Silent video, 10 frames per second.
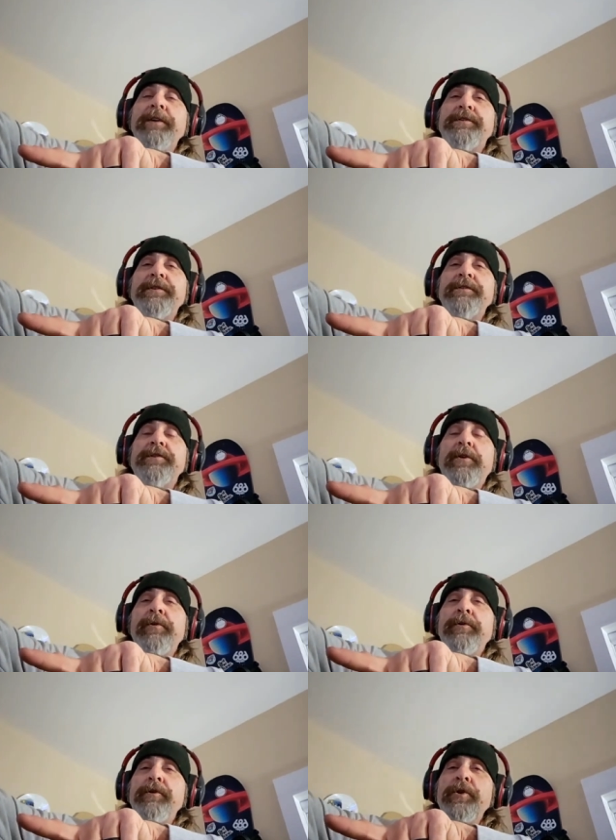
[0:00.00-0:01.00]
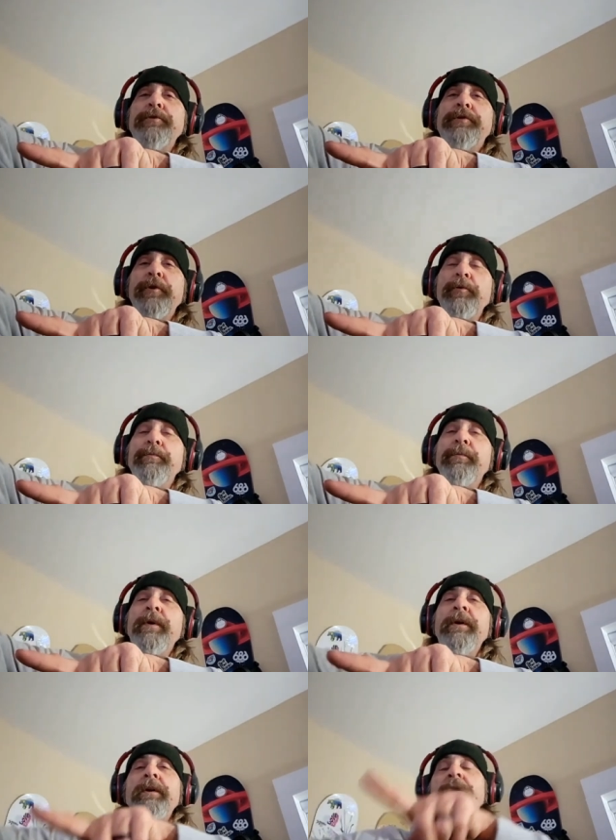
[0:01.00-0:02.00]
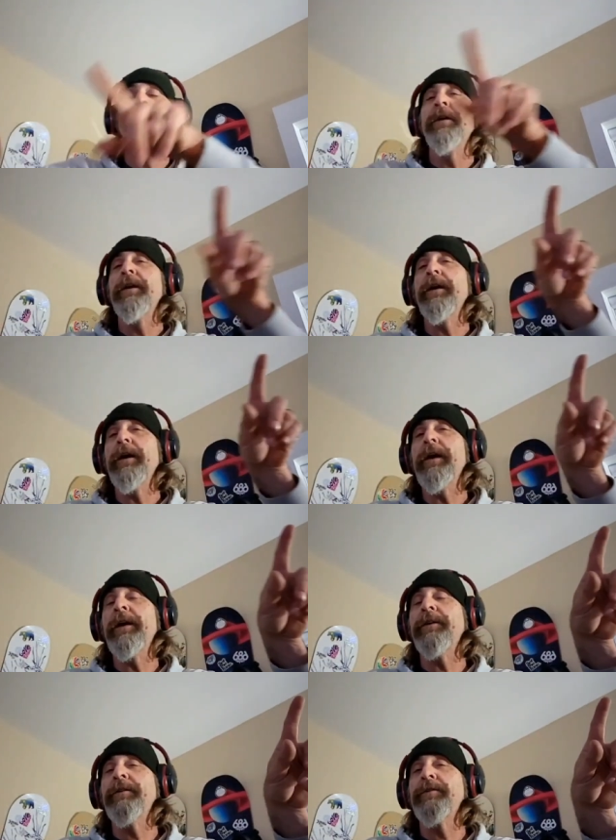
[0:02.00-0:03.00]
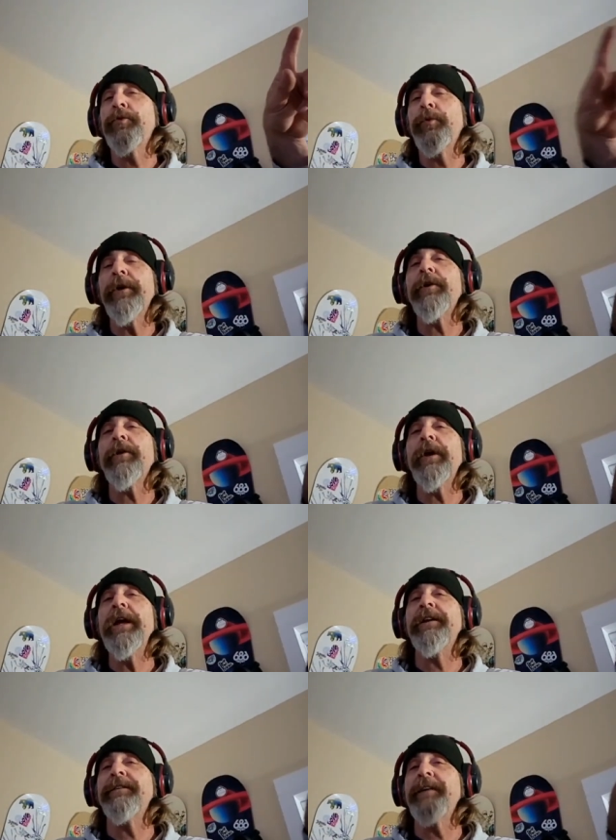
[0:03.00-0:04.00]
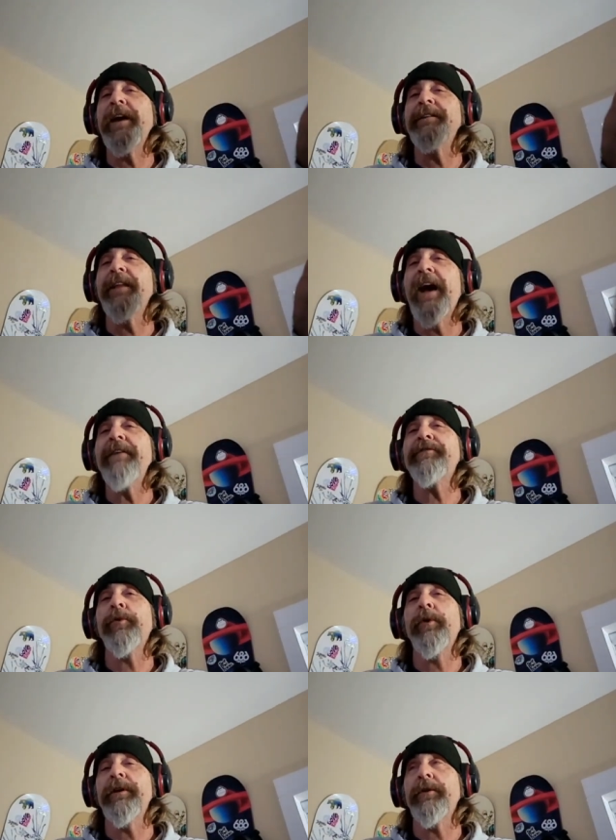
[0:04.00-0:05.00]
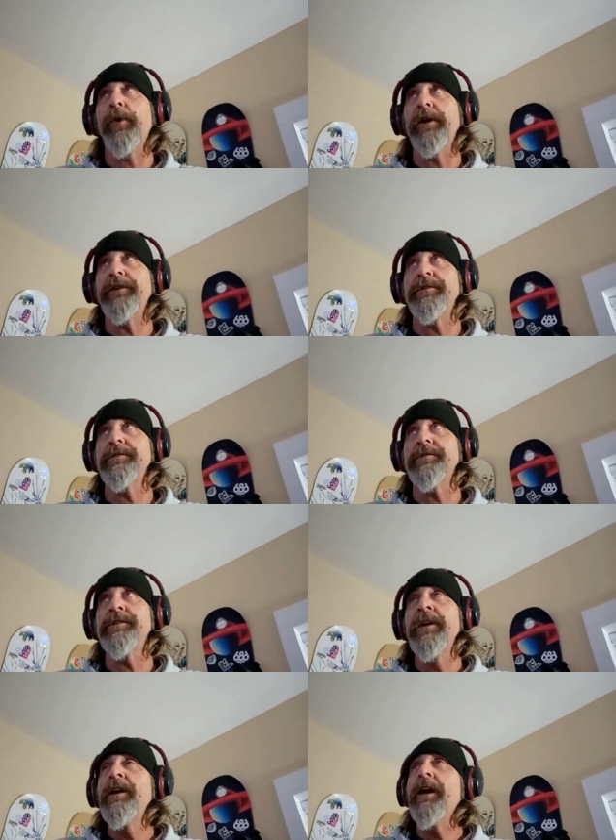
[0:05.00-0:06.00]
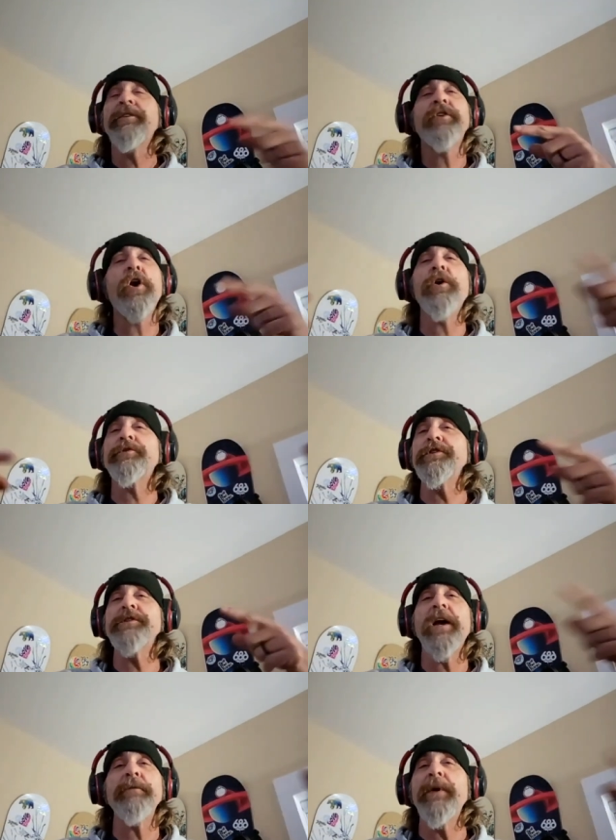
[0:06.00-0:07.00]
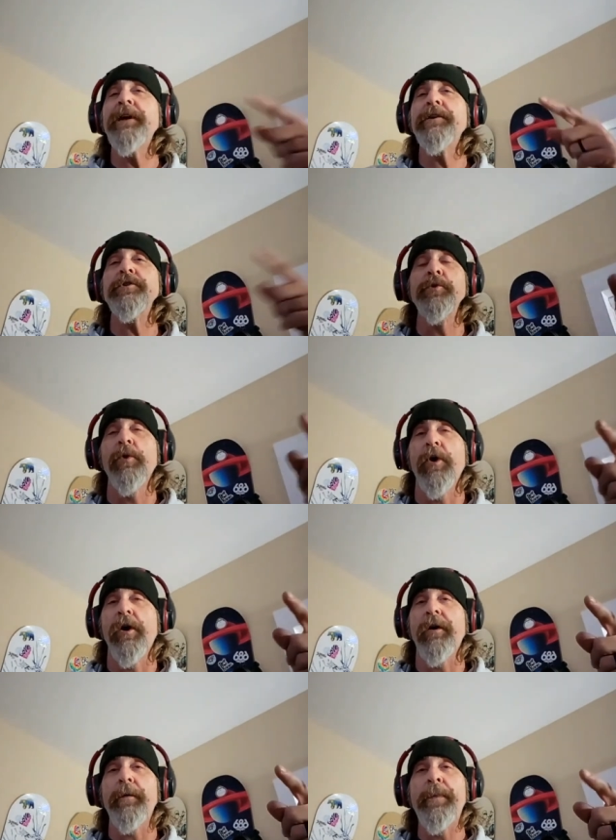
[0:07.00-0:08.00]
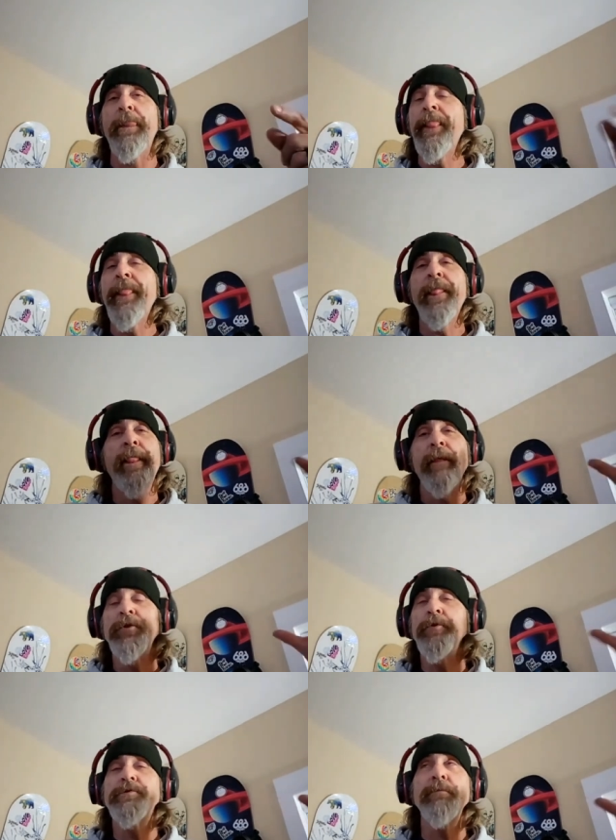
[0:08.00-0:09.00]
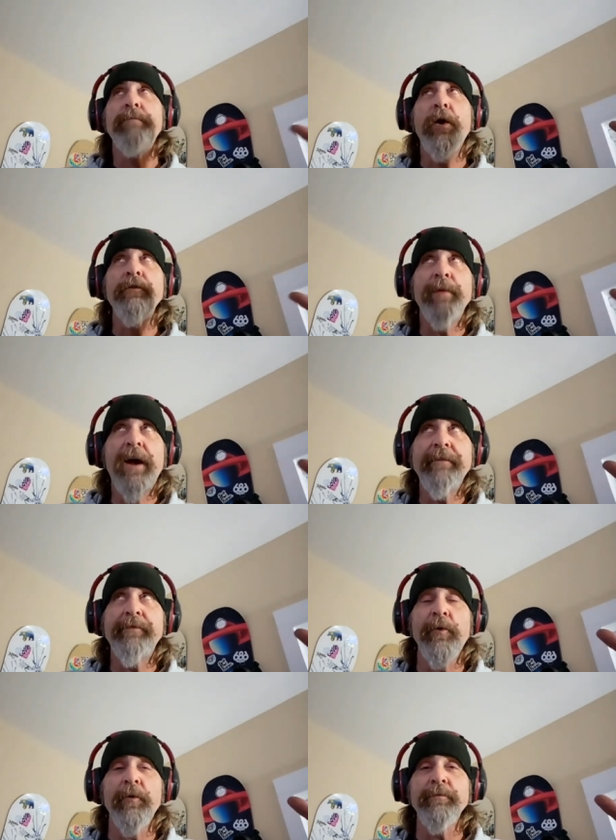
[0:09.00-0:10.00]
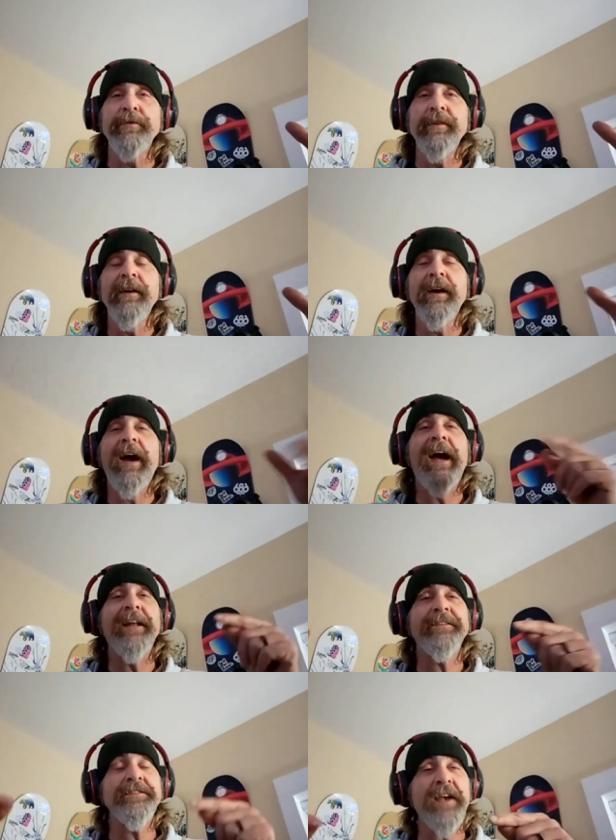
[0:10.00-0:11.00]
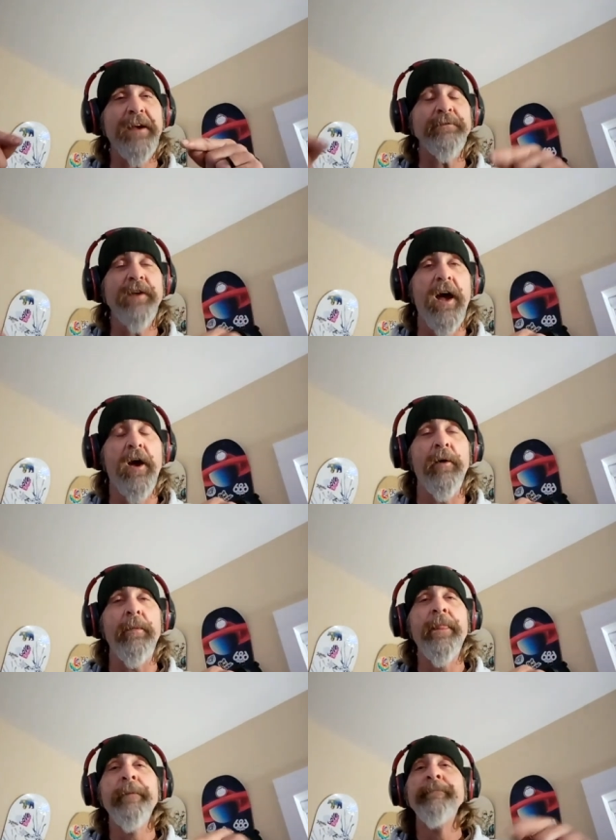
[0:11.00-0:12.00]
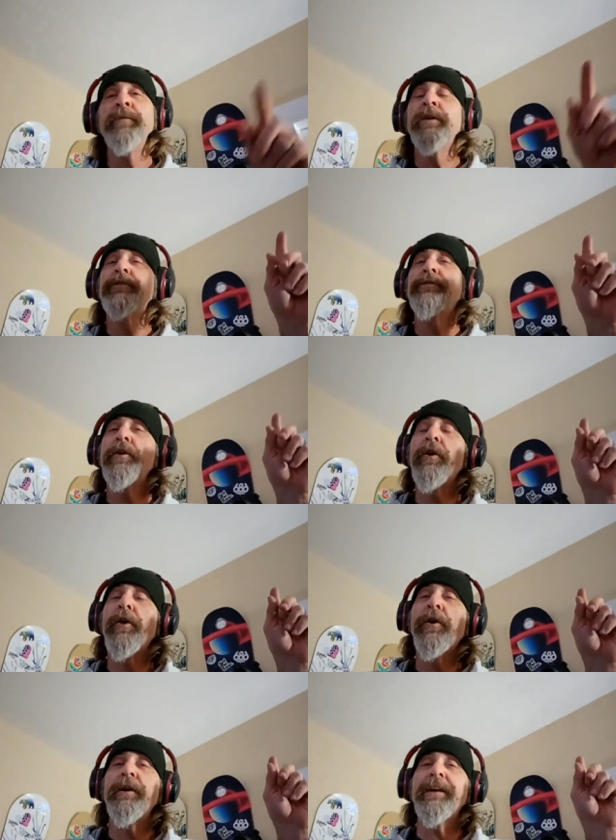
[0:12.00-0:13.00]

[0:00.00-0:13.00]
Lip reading: questions on YouTube, in Twitter, he could take live questions and talk just like me and you are, using both platforms at the same time. So you're